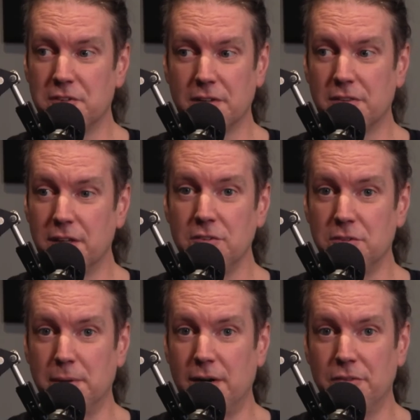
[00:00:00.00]
things
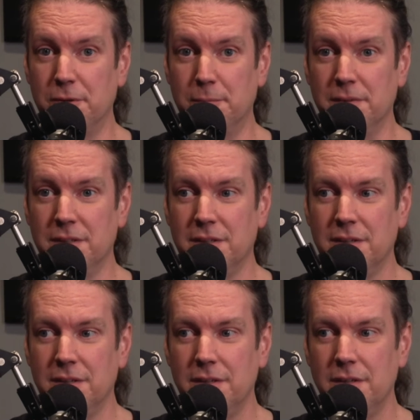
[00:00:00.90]
about them,
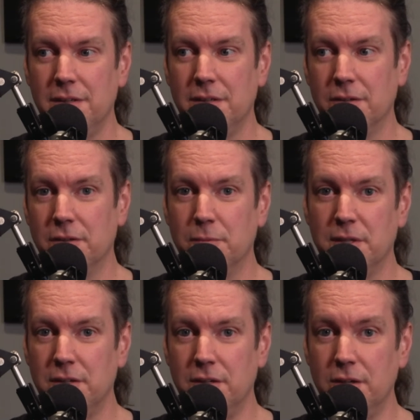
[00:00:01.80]
that we
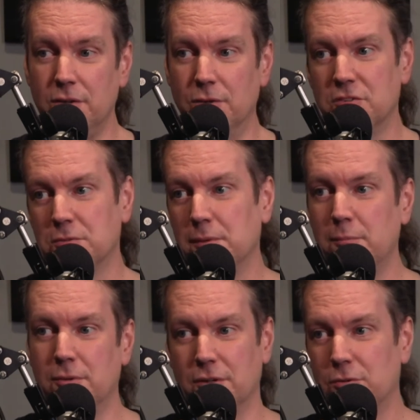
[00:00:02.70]
didn't know. Because
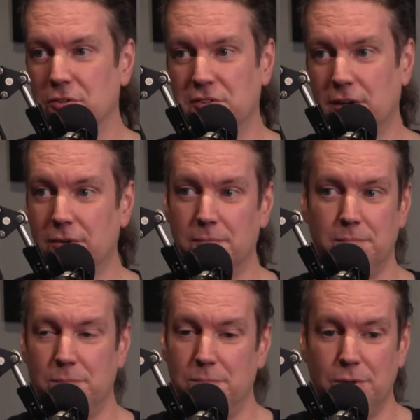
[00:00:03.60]
remember, of course, our
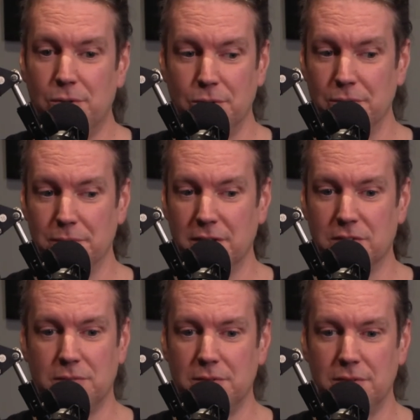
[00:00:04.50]
whole
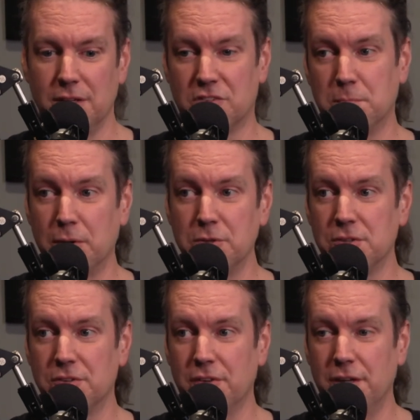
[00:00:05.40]

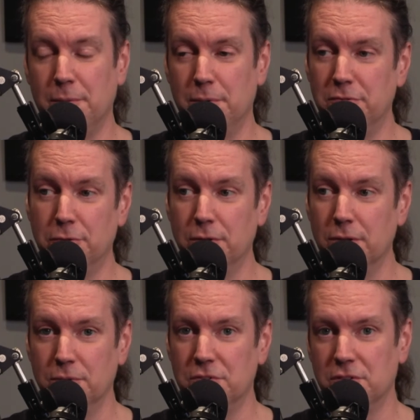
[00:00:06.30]
exposure to them
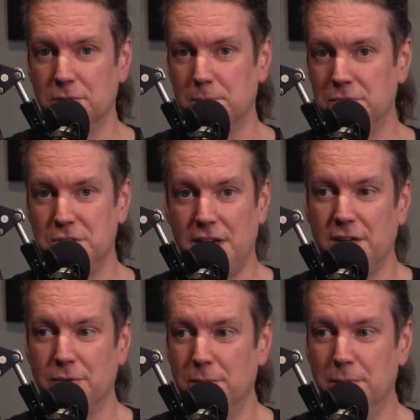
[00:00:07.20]
before was just
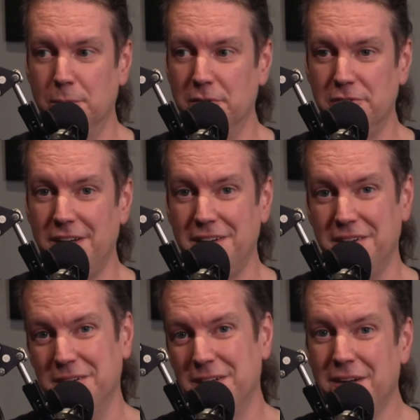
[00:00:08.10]
Jango and Boba Fett,
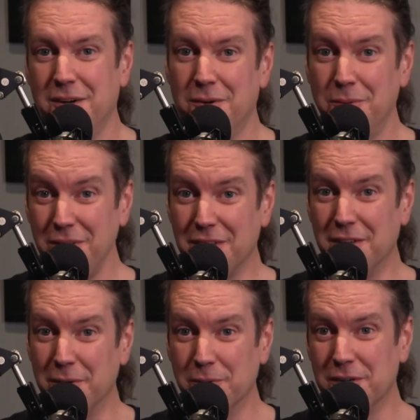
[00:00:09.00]
and really
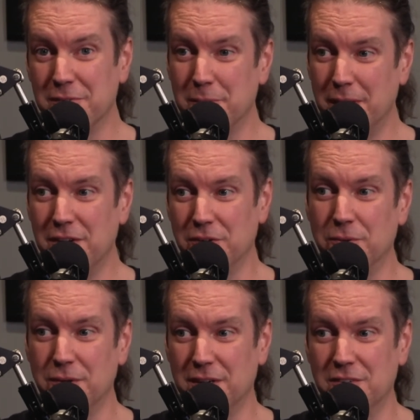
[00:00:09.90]
they weren't even
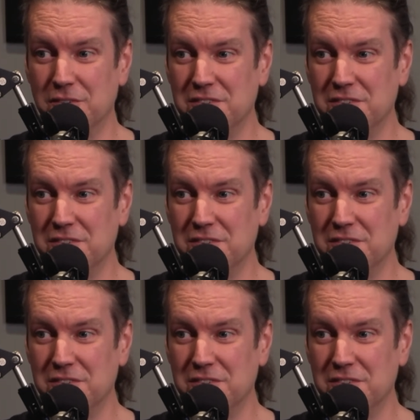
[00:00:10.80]
Mandalorians,